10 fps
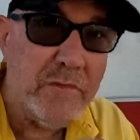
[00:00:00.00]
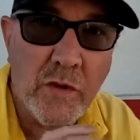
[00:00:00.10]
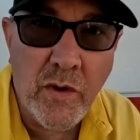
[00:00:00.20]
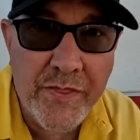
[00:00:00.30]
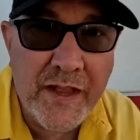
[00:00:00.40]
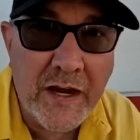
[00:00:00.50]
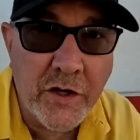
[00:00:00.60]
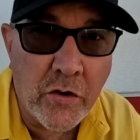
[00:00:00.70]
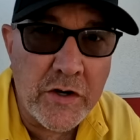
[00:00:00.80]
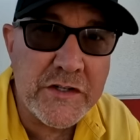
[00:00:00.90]
one thing I
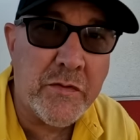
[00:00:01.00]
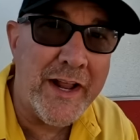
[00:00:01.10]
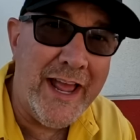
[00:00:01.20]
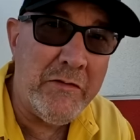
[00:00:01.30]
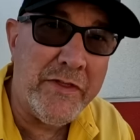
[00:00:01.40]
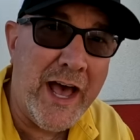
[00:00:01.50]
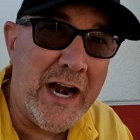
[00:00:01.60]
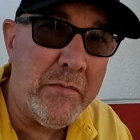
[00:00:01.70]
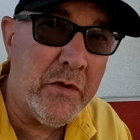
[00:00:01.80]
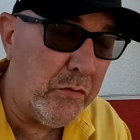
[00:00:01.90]
noticed when I ate with
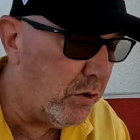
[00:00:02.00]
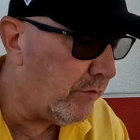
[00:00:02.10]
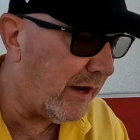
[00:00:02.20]
Adam the Woo